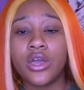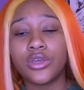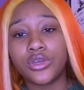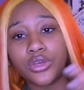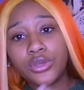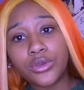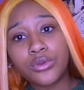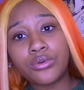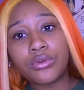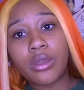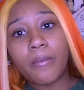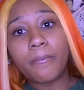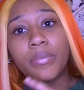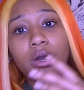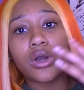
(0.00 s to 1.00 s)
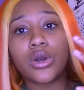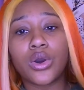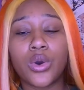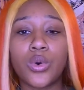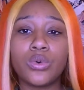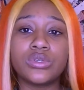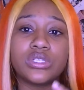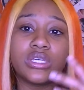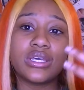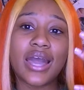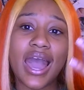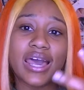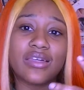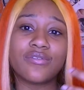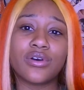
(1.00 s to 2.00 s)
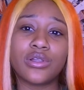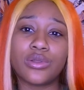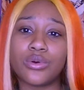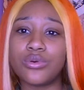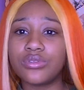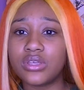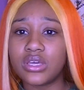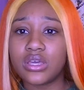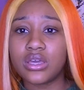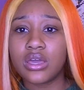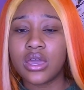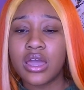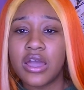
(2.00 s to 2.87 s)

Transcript: cute but cozy kind of clothing